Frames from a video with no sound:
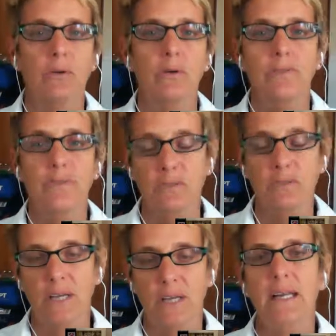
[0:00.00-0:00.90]
if there's
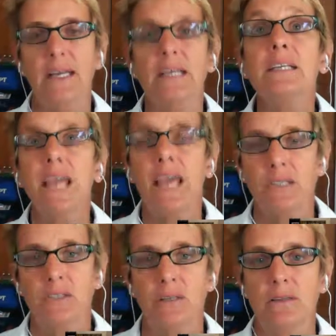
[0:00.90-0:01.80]
any
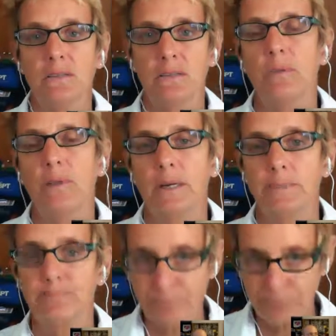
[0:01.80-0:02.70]
indication that something
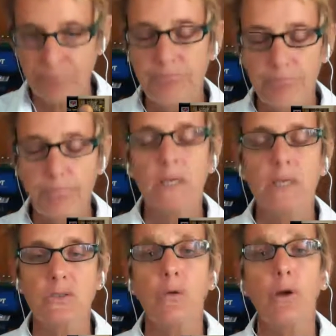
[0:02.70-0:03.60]

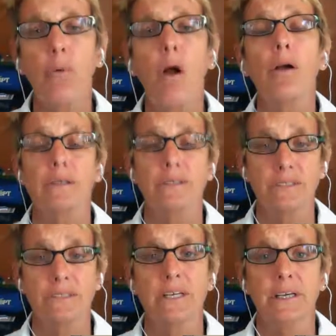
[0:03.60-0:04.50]
is going wrong and to
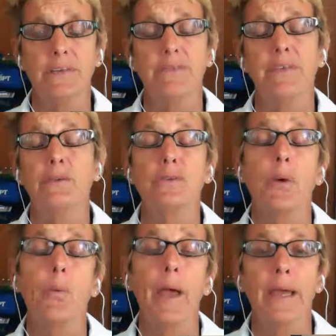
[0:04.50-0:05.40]
see if there's a
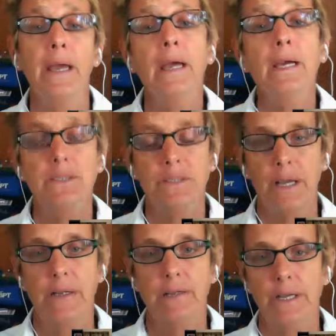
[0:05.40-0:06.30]
way
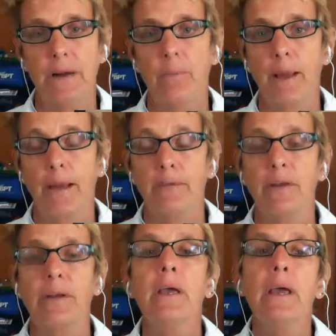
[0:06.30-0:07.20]
to get around
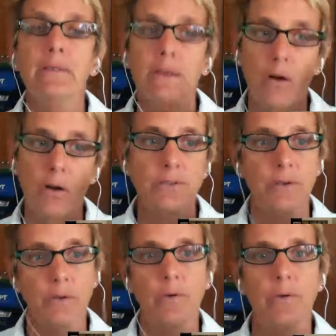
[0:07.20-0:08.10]
it. And then
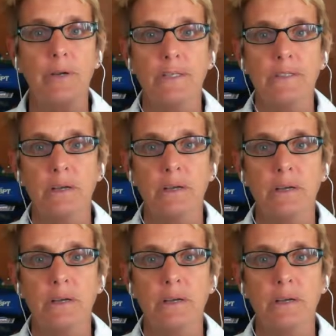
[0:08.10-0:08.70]
also there is a